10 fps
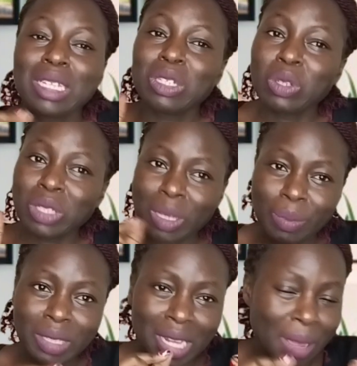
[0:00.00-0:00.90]
to
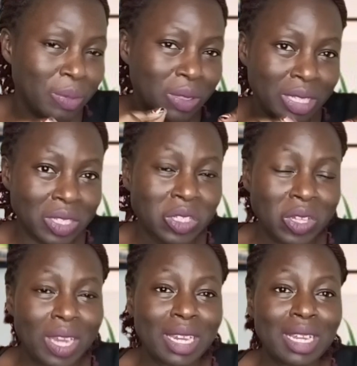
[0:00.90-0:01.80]
subscribe to this
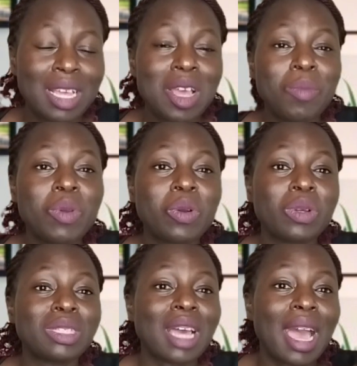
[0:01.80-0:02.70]
channel
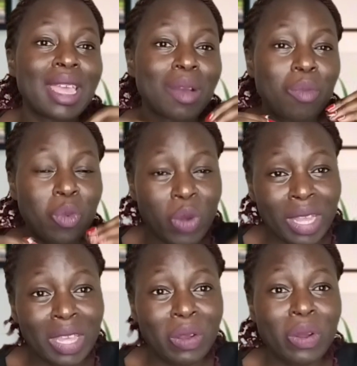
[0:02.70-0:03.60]
because I am
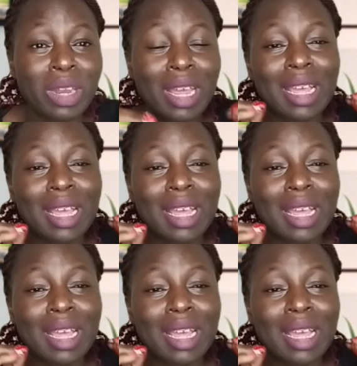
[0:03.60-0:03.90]
working on